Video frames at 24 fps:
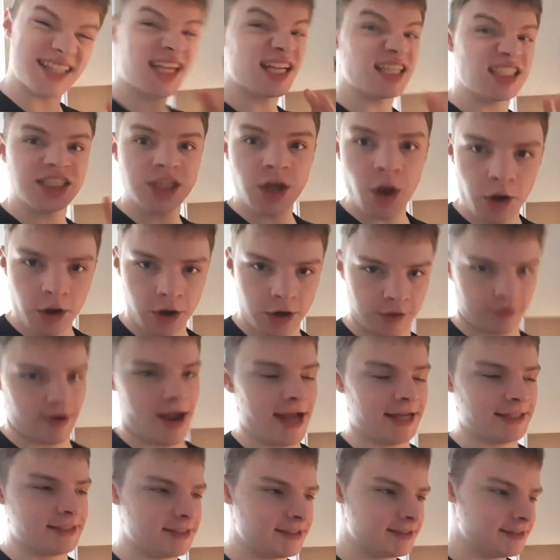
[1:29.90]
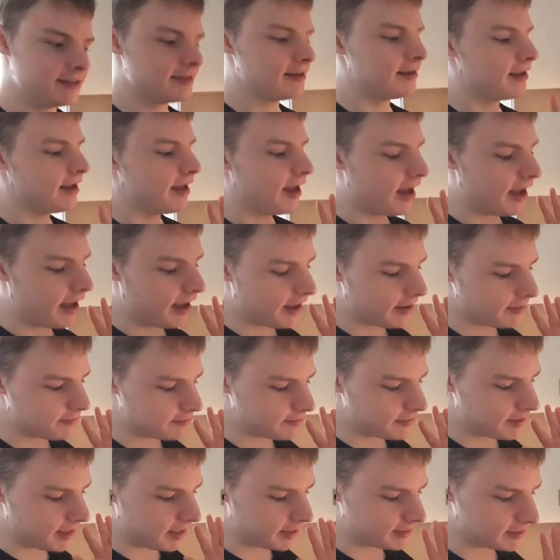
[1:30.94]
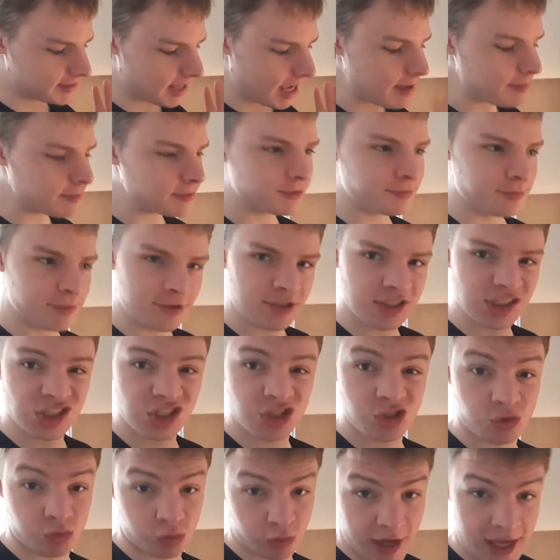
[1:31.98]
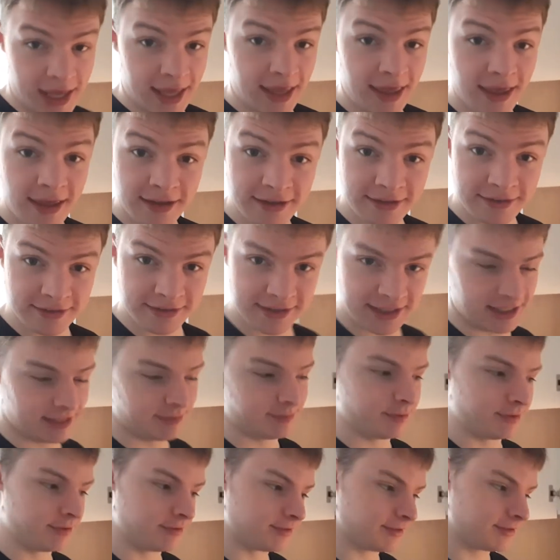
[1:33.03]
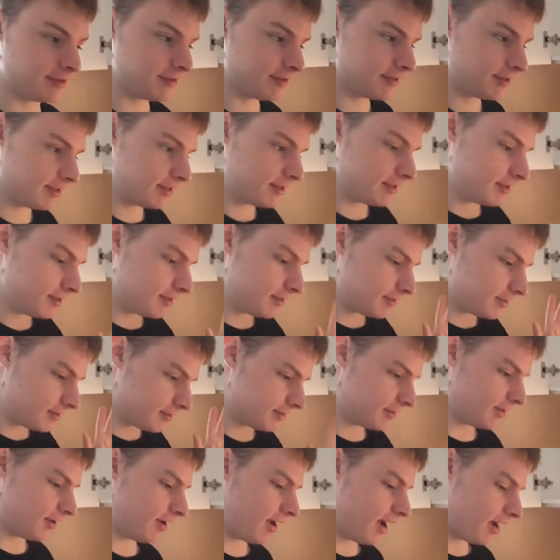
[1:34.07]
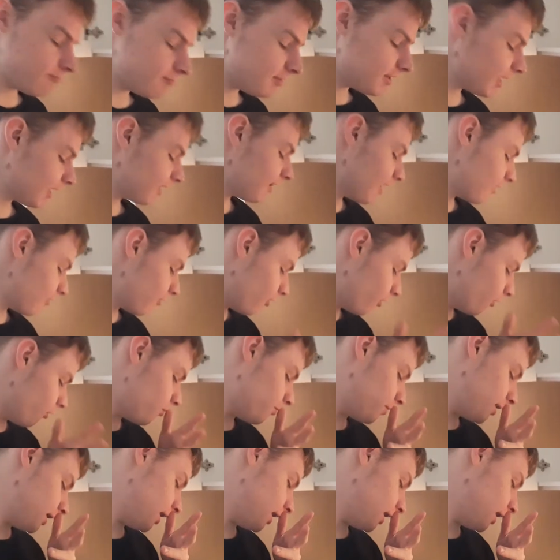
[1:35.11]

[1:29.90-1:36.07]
That's actually not correct. A tablespoon is 3 teaspoons. So I've been getting that wrong all